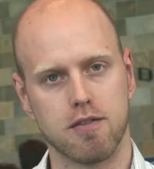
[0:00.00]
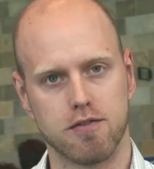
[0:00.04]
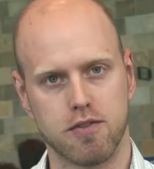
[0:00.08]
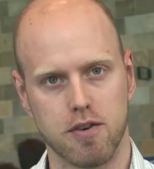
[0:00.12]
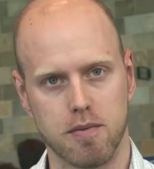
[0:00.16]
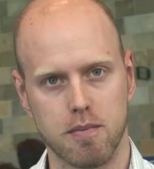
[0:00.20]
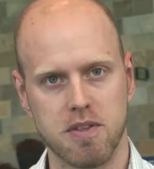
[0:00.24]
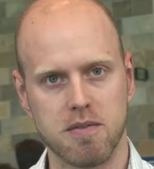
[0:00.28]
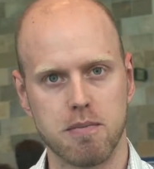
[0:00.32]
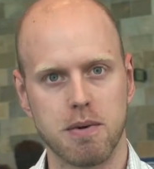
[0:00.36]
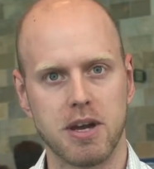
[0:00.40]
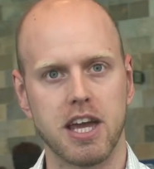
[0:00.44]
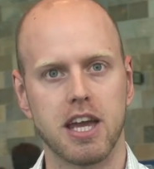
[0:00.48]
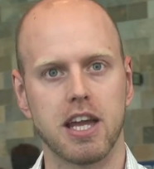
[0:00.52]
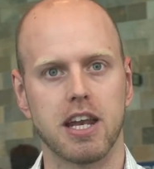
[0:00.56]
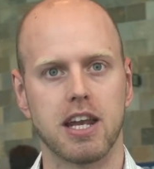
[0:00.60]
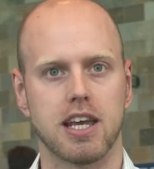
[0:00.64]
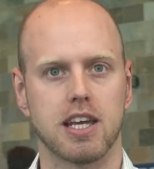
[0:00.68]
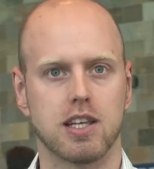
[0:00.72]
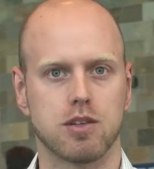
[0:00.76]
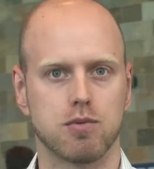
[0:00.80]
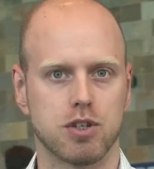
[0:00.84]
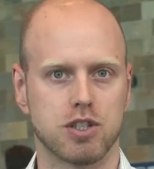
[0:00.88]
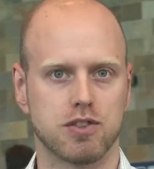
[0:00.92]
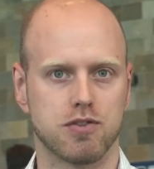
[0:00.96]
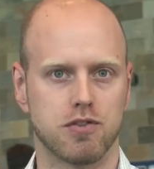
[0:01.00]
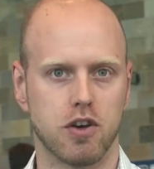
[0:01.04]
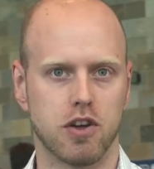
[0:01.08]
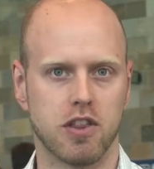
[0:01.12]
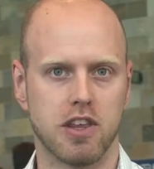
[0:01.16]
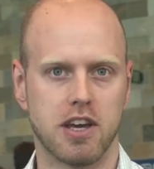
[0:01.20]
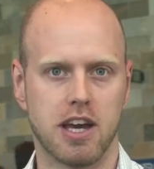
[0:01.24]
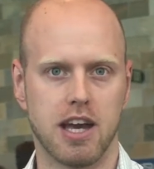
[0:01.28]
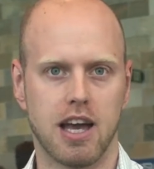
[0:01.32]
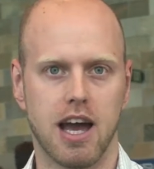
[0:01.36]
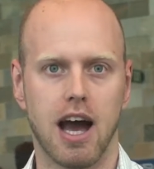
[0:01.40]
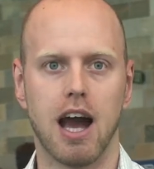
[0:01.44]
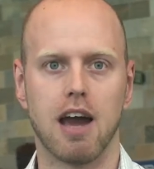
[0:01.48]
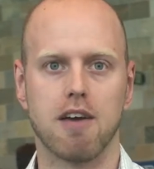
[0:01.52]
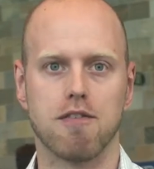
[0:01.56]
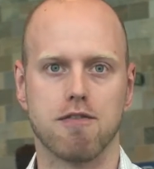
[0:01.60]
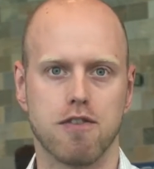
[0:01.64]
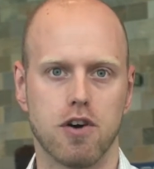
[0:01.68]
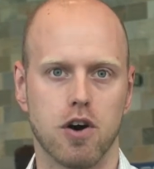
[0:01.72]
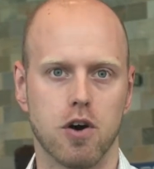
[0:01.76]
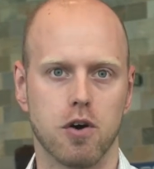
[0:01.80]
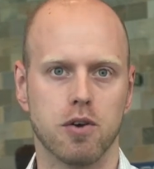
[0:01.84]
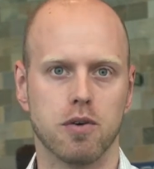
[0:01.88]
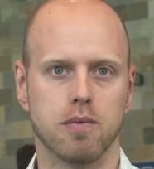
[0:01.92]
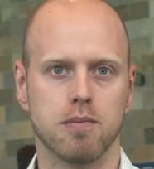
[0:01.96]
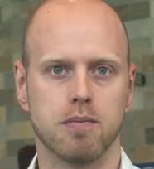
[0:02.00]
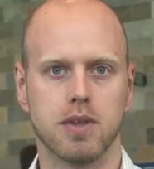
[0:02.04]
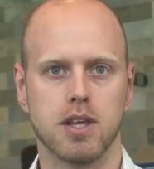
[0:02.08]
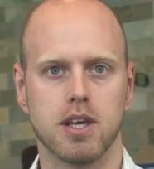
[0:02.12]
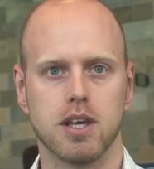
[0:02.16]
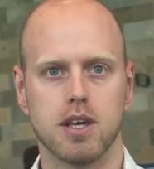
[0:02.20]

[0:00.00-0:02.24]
From the beginning it was for the iPhone,